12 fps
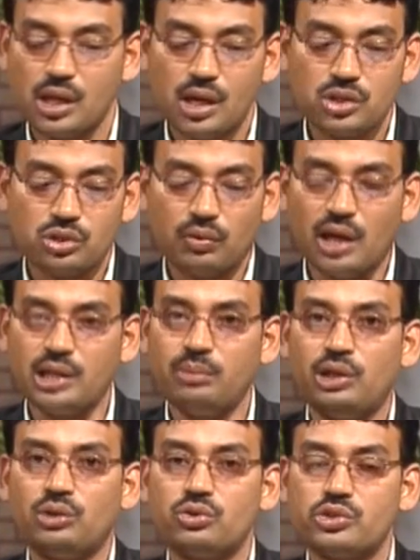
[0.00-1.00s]
So, what I
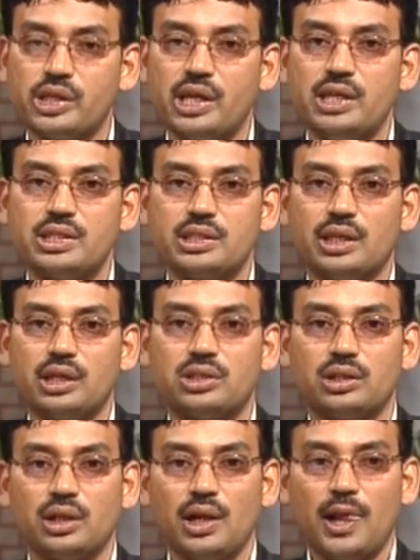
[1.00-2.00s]
mean to say is that
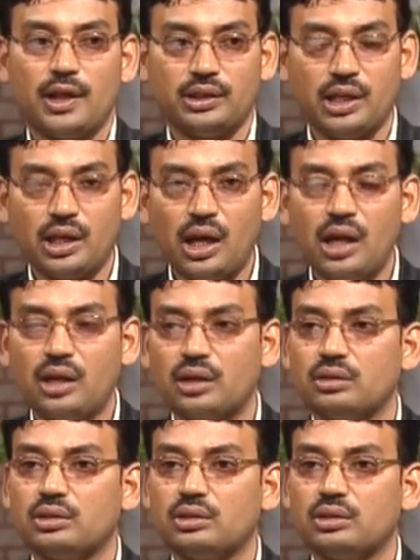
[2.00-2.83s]
there are